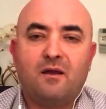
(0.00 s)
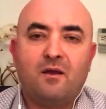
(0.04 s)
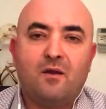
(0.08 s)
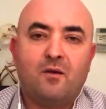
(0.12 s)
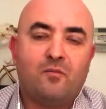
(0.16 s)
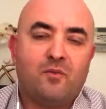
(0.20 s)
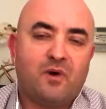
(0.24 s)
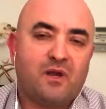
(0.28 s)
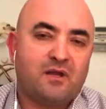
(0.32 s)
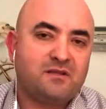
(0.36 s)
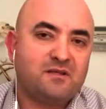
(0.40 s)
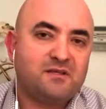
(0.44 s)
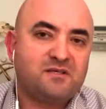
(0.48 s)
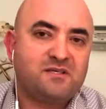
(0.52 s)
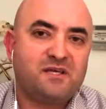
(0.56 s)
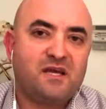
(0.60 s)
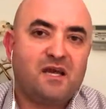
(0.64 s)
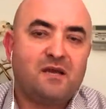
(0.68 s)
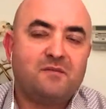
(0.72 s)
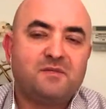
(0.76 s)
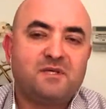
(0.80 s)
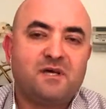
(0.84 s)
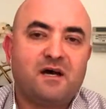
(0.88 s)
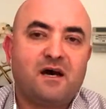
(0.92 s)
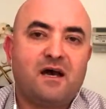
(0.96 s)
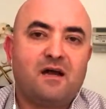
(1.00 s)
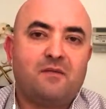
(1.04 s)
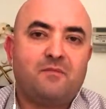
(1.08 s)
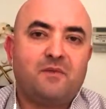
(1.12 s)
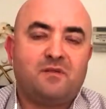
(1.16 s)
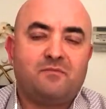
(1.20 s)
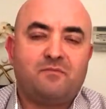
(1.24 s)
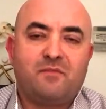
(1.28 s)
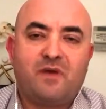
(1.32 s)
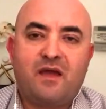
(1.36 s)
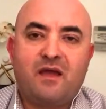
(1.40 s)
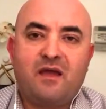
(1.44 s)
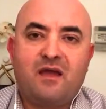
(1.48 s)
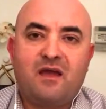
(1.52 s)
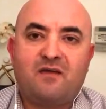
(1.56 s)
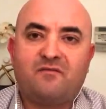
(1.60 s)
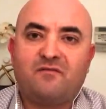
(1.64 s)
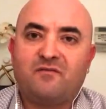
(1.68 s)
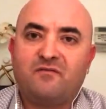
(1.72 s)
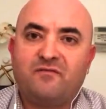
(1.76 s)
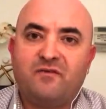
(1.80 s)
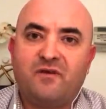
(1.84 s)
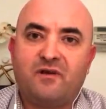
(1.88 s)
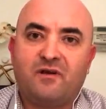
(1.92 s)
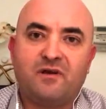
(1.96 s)
but at the same time, it may have
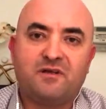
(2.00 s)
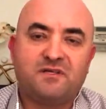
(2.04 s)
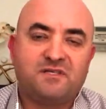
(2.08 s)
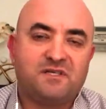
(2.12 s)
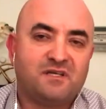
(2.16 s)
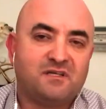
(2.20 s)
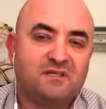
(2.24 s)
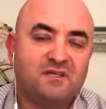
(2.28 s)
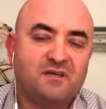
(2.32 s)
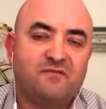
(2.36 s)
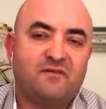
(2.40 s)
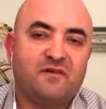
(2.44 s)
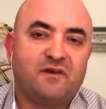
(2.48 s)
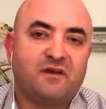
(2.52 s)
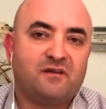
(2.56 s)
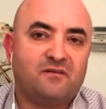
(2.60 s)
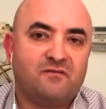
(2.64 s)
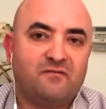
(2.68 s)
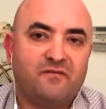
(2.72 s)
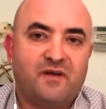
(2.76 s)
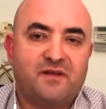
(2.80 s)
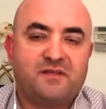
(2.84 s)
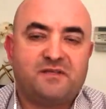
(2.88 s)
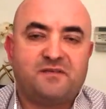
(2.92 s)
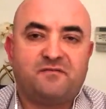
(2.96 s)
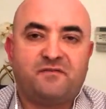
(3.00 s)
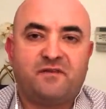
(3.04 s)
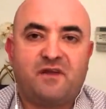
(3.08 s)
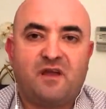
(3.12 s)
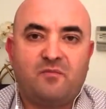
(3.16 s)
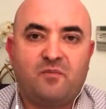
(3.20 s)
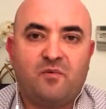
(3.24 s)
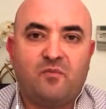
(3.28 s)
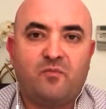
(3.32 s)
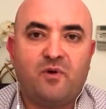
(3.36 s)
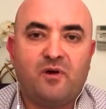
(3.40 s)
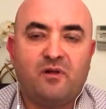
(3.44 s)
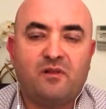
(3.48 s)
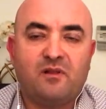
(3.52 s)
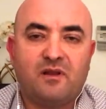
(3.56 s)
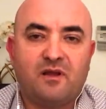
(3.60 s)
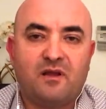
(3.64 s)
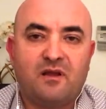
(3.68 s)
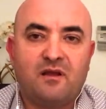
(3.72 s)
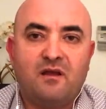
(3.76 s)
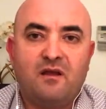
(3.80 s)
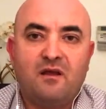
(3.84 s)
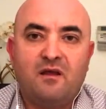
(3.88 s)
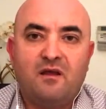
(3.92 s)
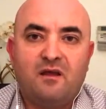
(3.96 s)
a very significant offensive
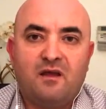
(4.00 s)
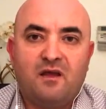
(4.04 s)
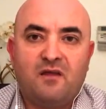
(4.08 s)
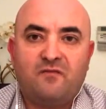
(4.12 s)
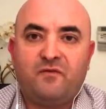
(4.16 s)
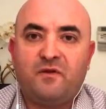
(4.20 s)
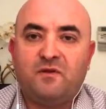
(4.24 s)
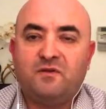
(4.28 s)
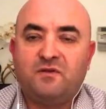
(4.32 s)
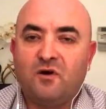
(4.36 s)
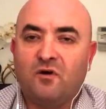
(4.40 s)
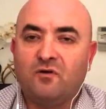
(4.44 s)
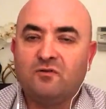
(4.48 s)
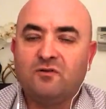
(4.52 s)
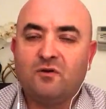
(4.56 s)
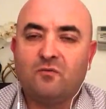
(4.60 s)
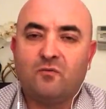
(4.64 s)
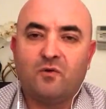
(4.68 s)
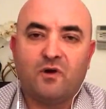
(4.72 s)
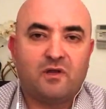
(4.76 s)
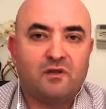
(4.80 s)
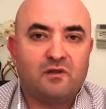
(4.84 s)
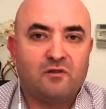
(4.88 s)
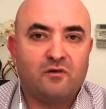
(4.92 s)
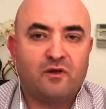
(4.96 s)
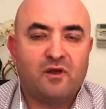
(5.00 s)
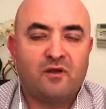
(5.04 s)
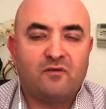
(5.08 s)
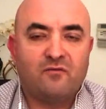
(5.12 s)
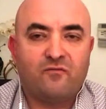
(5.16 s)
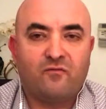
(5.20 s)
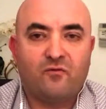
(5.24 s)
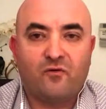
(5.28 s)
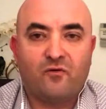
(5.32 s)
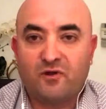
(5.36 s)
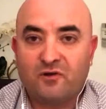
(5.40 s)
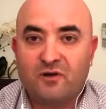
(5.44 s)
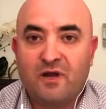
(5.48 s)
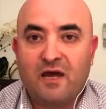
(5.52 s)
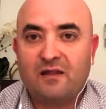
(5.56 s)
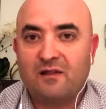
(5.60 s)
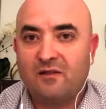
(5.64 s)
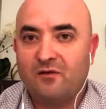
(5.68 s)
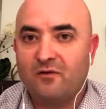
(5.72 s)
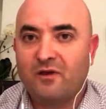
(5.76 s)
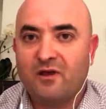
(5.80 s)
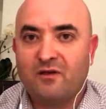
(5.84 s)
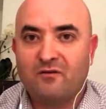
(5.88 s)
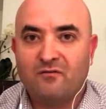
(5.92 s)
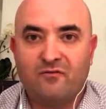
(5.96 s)
capability. If you don't know what you're looking for, you're not
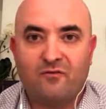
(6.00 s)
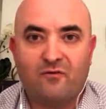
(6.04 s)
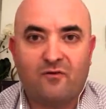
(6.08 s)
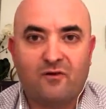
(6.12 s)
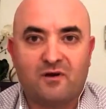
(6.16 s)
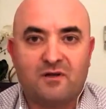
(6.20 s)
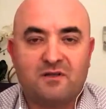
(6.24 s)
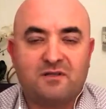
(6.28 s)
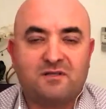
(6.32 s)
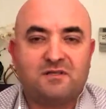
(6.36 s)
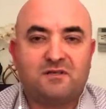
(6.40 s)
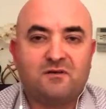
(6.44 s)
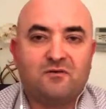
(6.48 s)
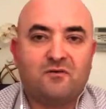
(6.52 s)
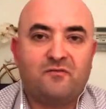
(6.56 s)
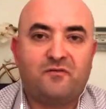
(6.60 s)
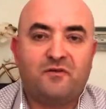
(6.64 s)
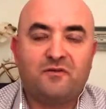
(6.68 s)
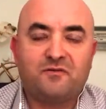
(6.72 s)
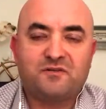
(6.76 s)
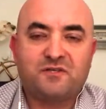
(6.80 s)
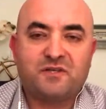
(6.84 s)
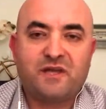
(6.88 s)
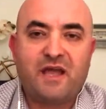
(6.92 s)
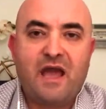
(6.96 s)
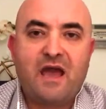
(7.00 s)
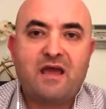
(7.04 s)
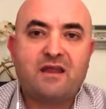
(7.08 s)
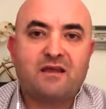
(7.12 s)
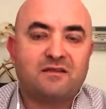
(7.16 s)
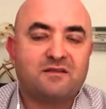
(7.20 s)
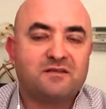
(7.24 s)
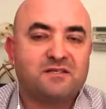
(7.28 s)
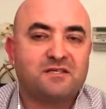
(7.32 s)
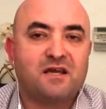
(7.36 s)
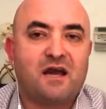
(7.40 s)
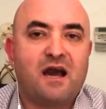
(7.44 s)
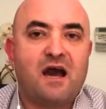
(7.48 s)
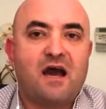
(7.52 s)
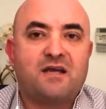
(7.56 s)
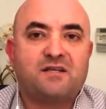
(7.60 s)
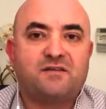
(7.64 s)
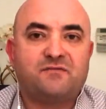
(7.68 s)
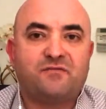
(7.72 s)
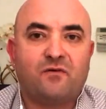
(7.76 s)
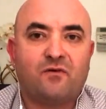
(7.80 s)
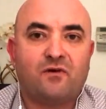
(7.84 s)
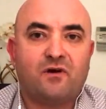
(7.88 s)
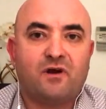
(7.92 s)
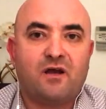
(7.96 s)
looking for it. So if you're scanning the skies
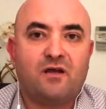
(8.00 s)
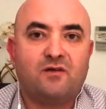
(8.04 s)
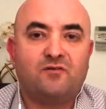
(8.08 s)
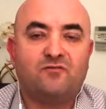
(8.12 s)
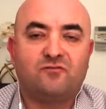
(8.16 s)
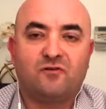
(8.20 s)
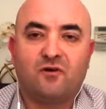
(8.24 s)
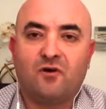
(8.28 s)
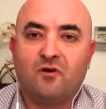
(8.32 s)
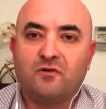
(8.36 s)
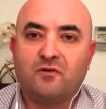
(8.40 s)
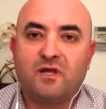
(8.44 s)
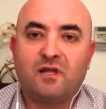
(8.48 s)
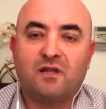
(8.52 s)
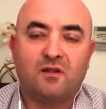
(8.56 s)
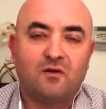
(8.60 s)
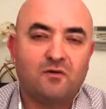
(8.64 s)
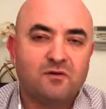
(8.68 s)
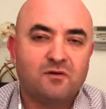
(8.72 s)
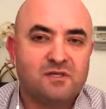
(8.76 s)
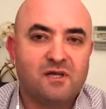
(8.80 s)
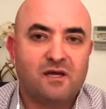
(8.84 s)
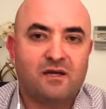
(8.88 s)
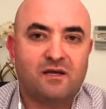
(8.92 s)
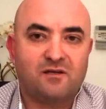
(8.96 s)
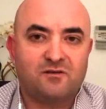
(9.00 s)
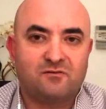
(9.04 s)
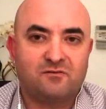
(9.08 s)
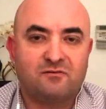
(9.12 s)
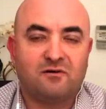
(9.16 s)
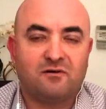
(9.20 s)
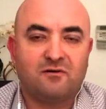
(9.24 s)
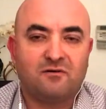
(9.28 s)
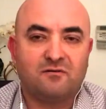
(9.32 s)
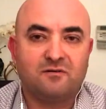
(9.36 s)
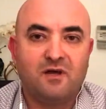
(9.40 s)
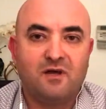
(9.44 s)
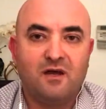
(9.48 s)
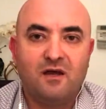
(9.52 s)
for a drone that looks like a drone,